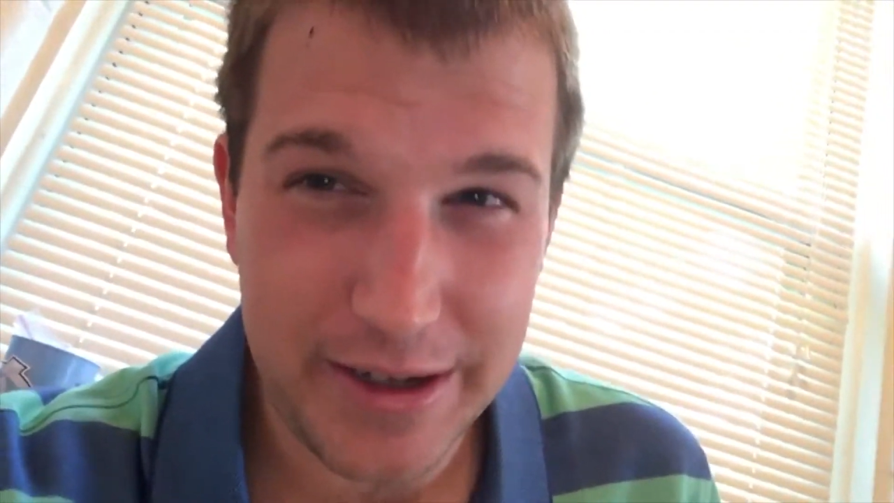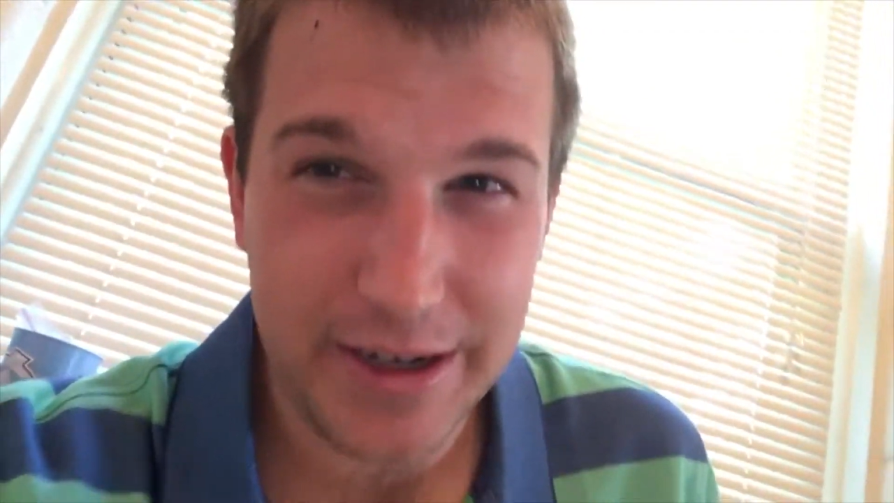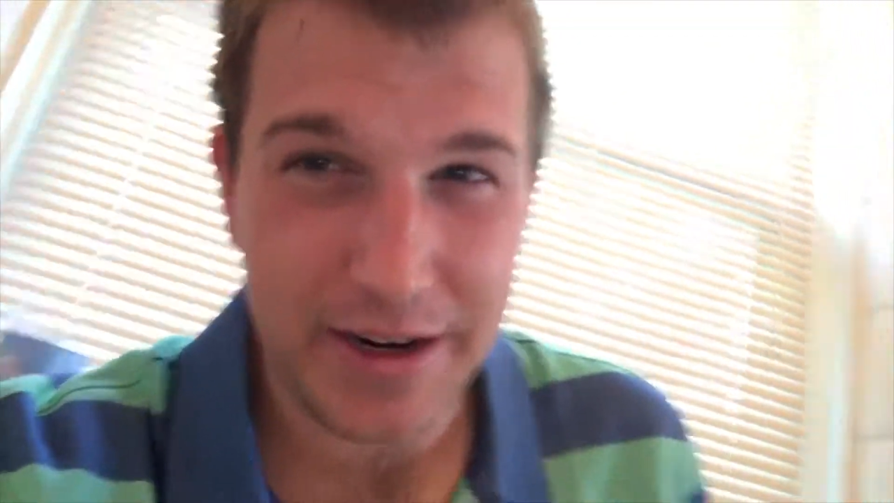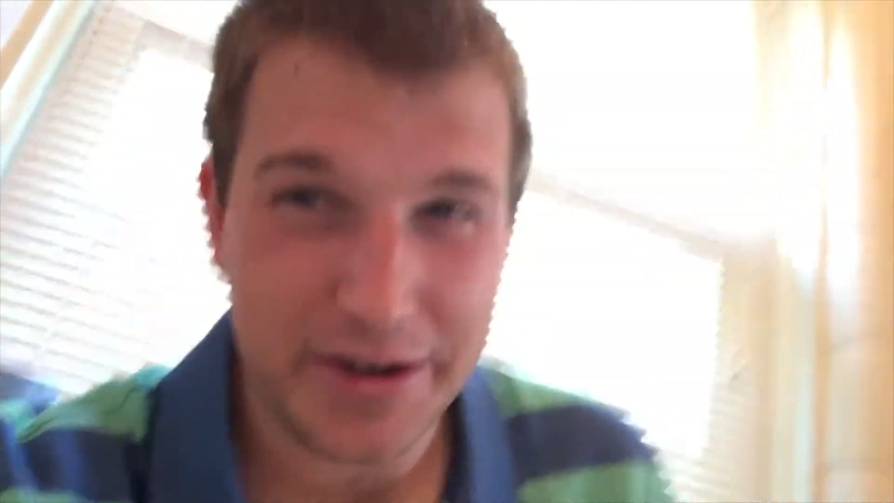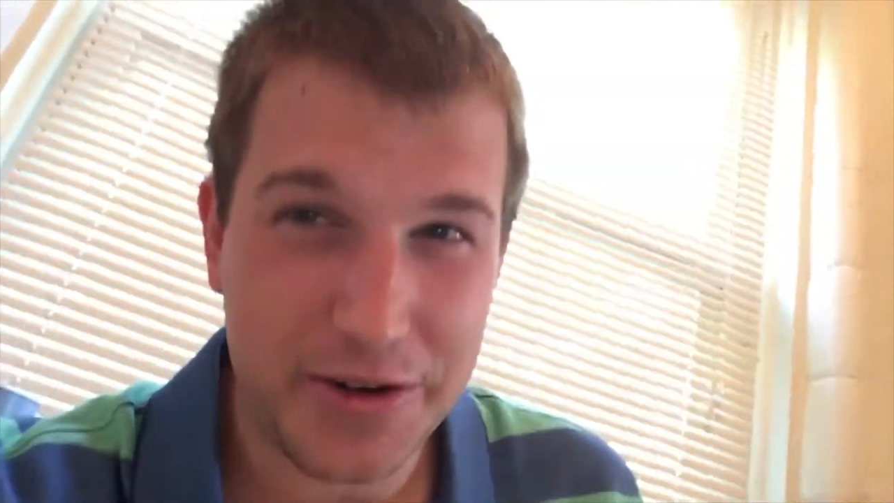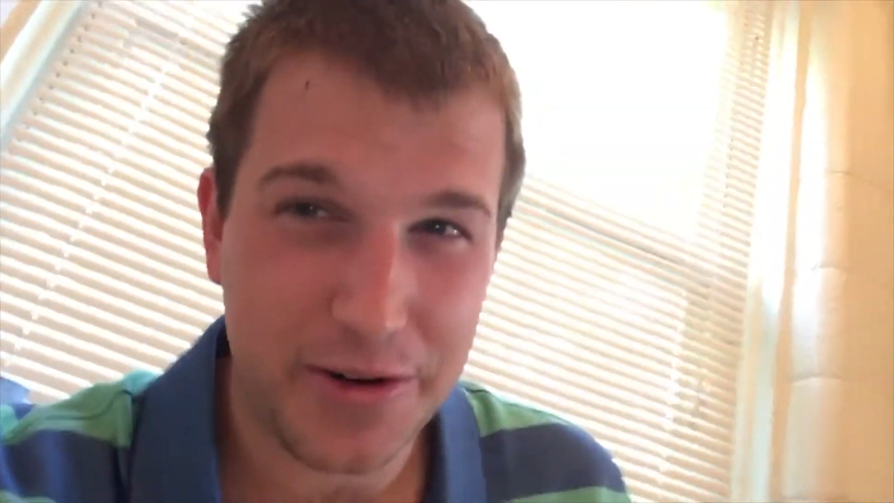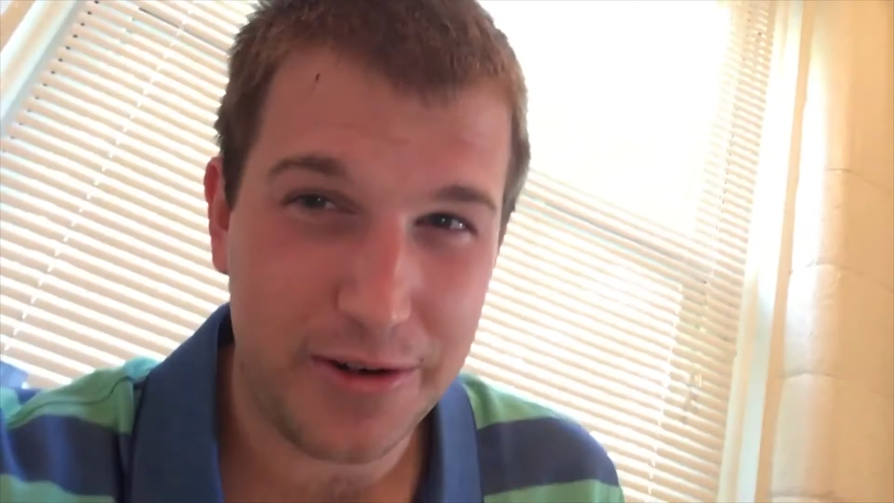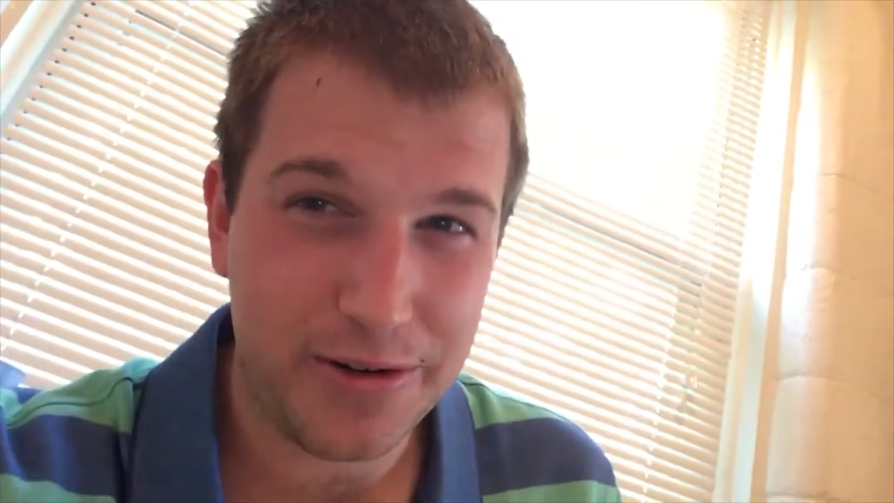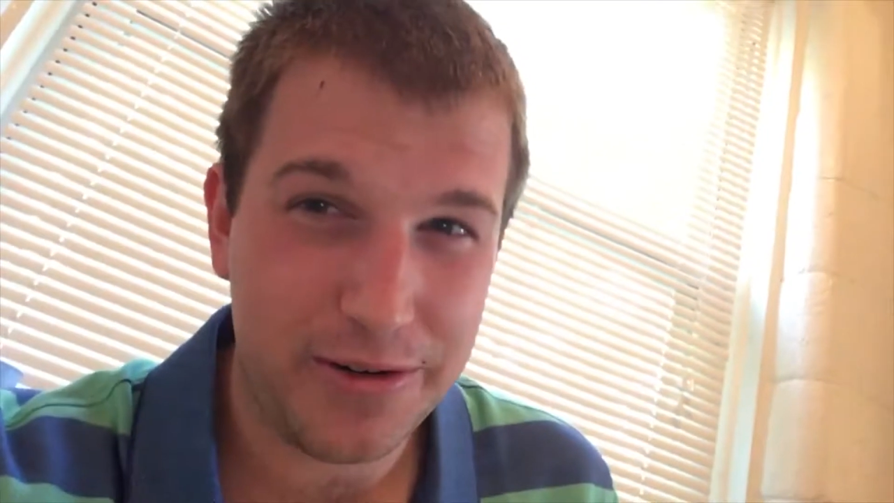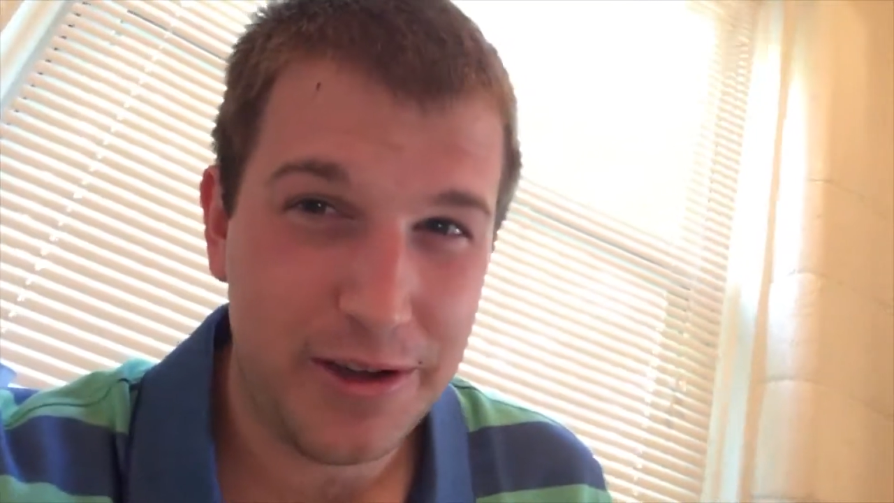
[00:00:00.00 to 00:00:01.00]
teenage
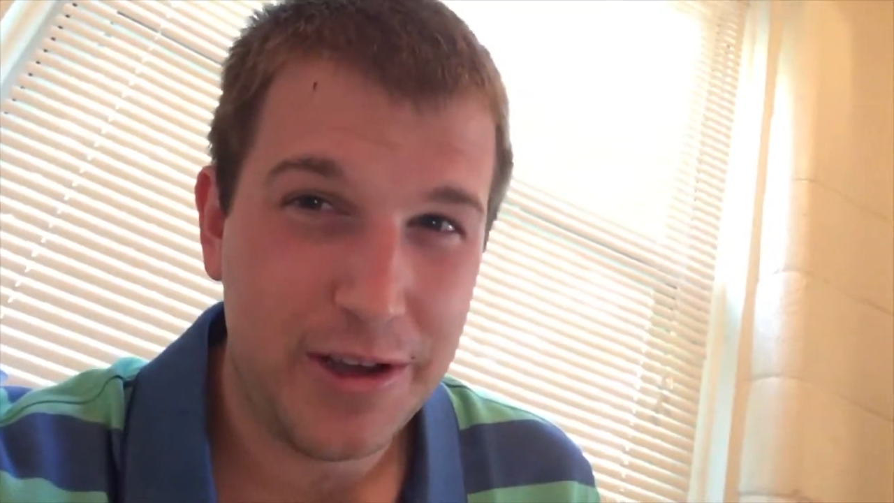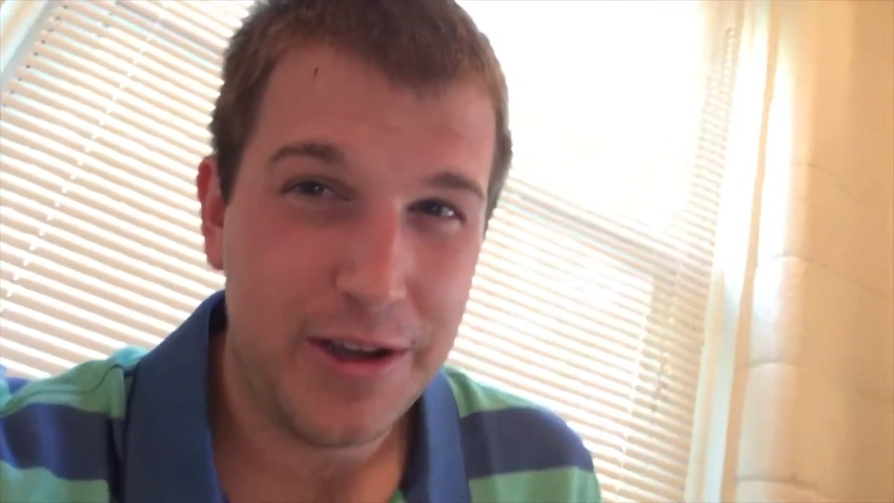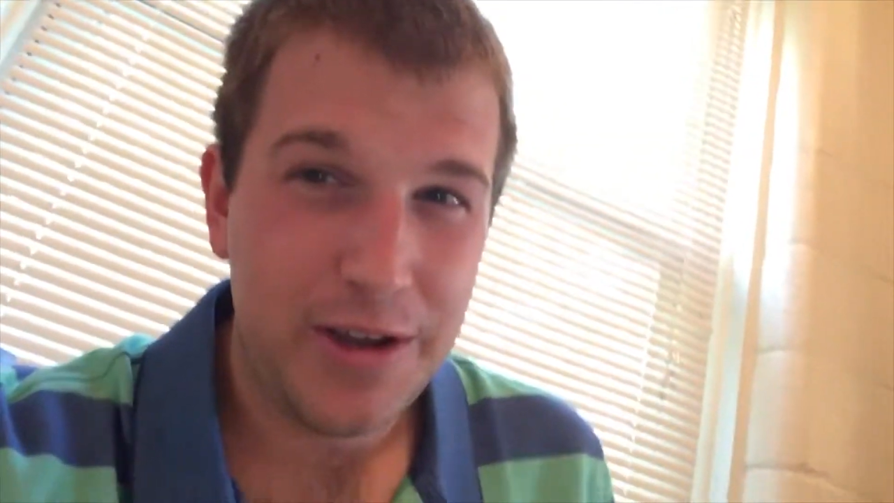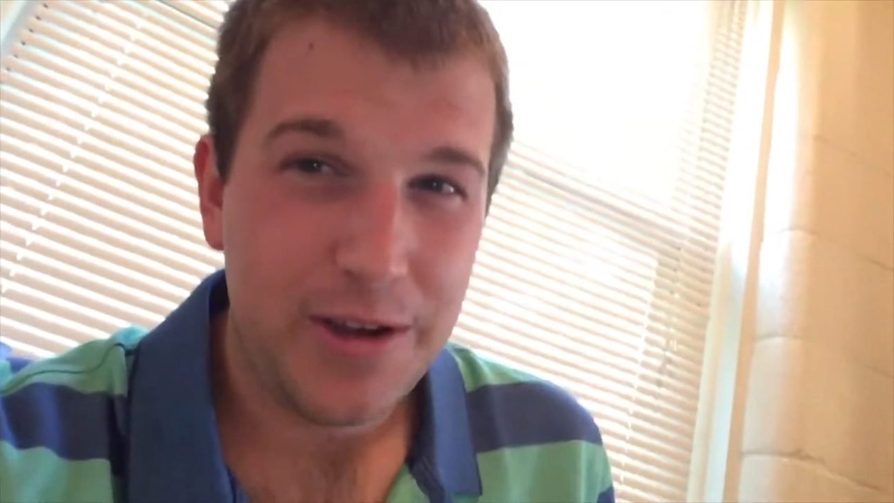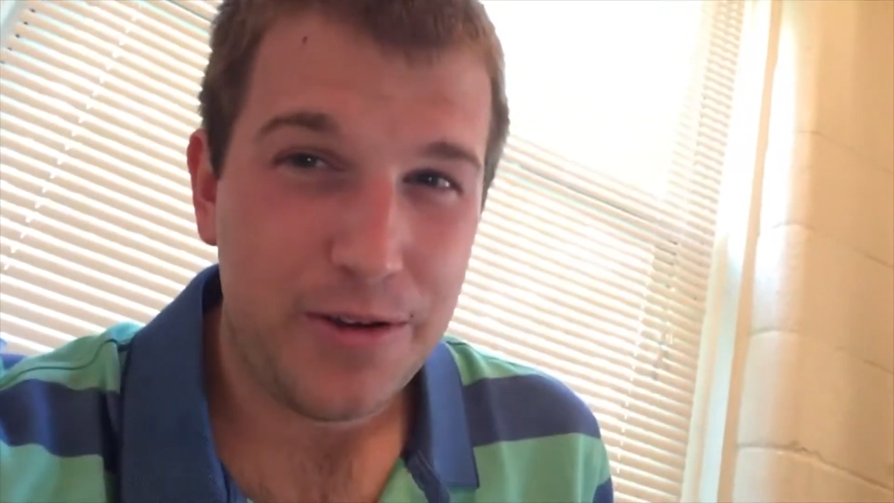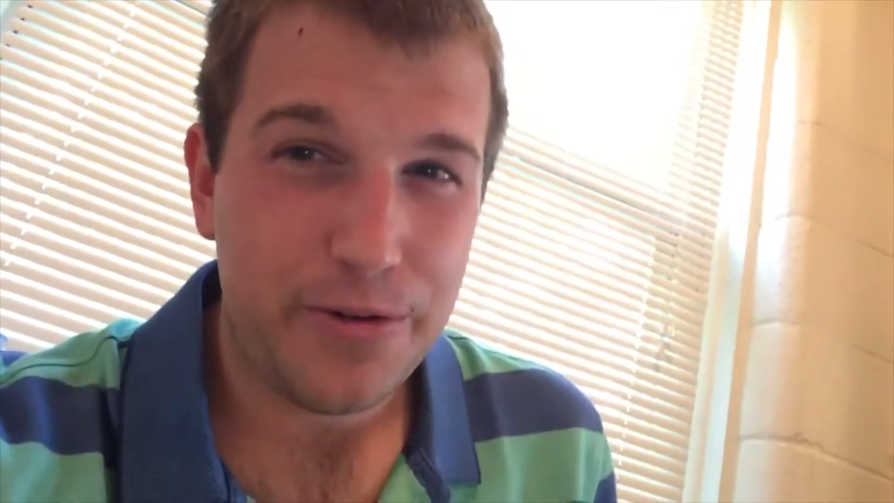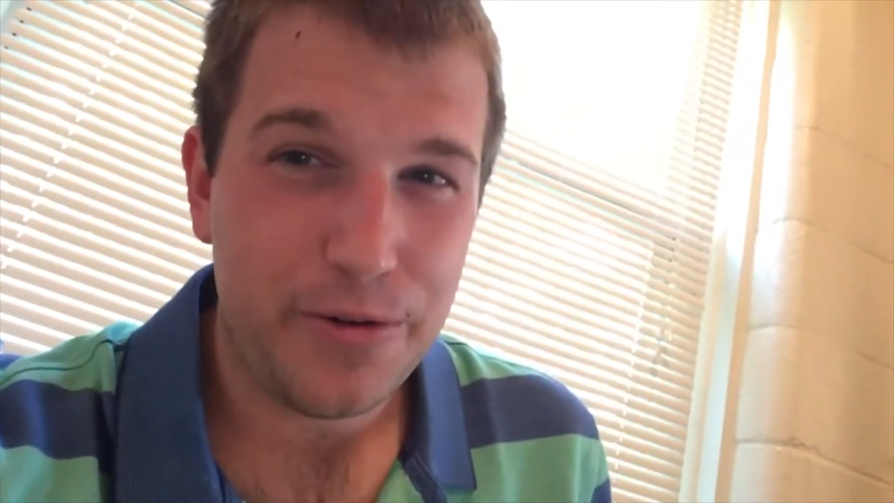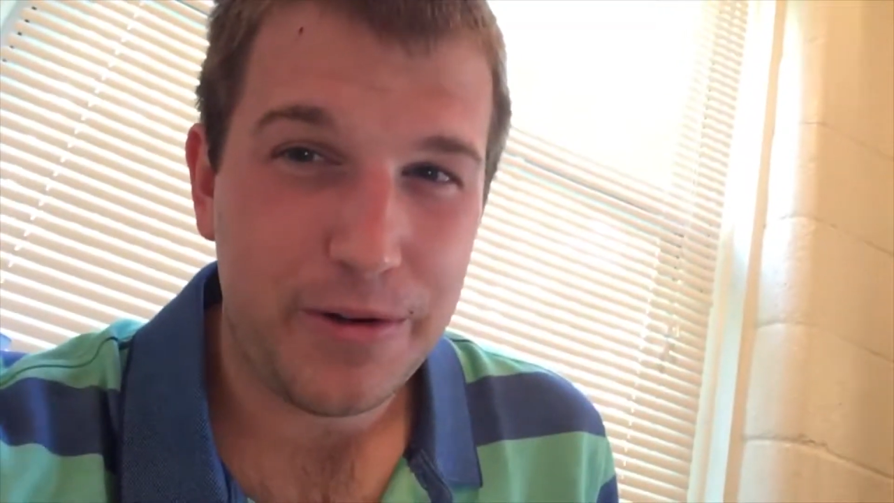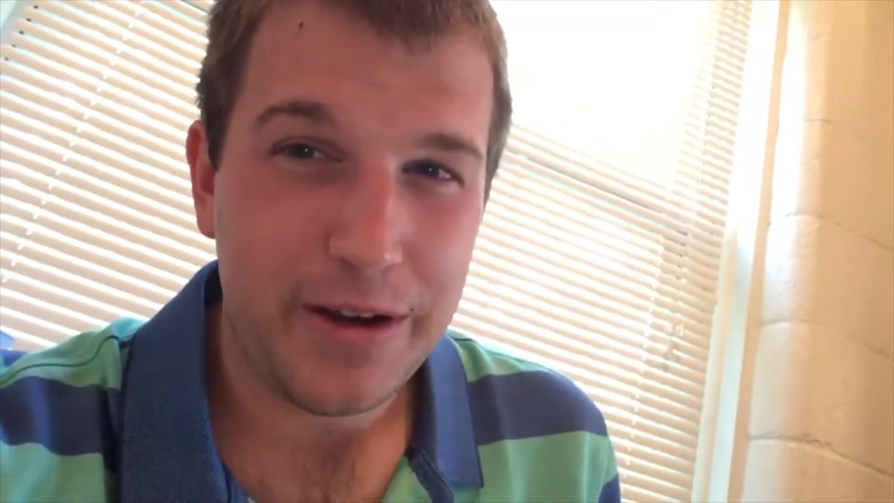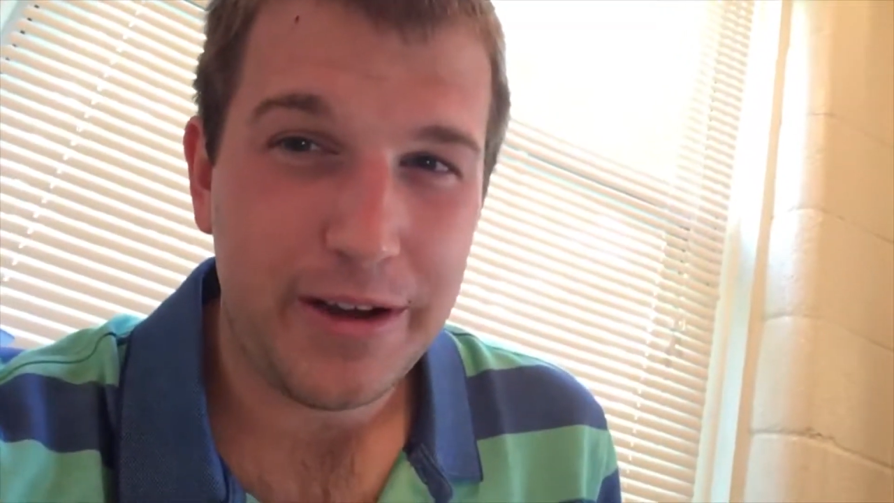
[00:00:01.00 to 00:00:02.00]
girl
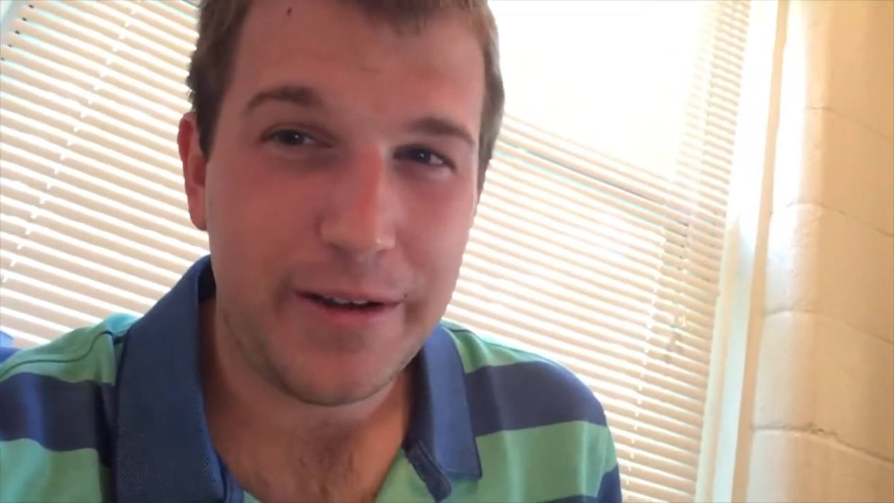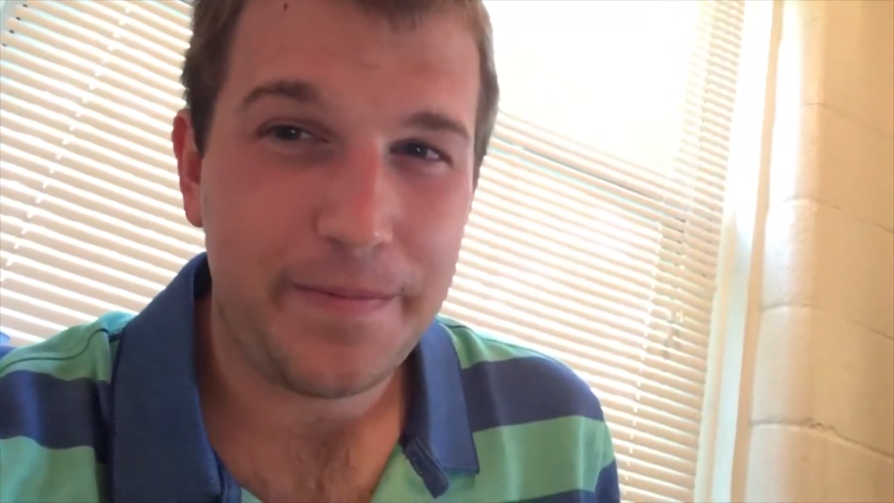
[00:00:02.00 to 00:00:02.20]
who